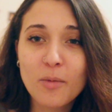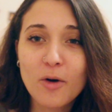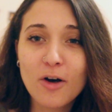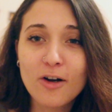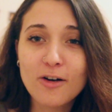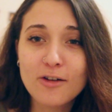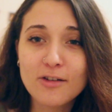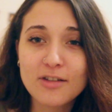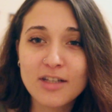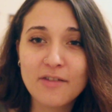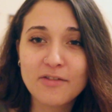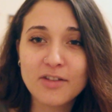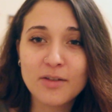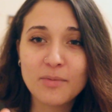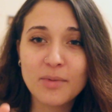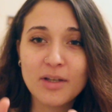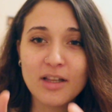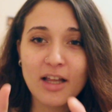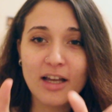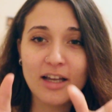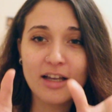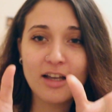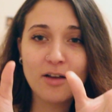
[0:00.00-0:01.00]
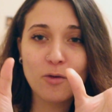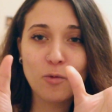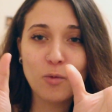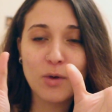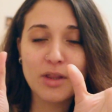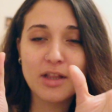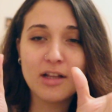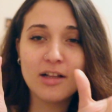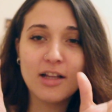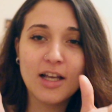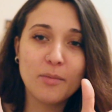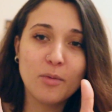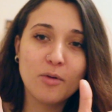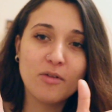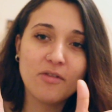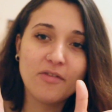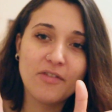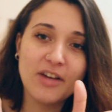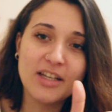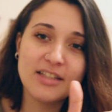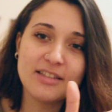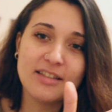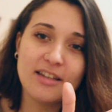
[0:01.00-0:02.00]
bottles have to be like with the label
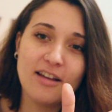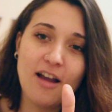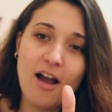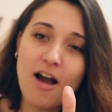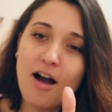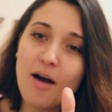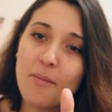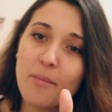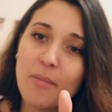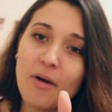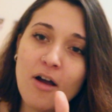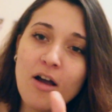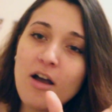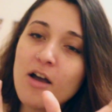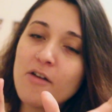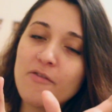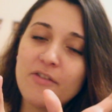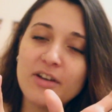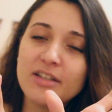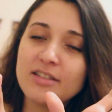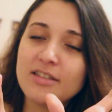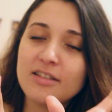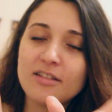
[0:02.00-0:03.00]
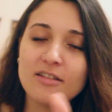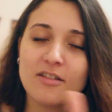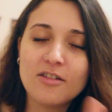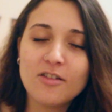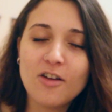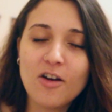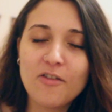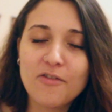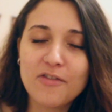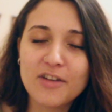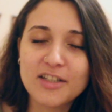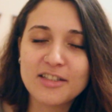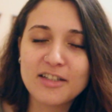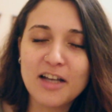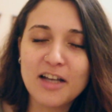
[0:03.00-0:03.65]
facing the person, like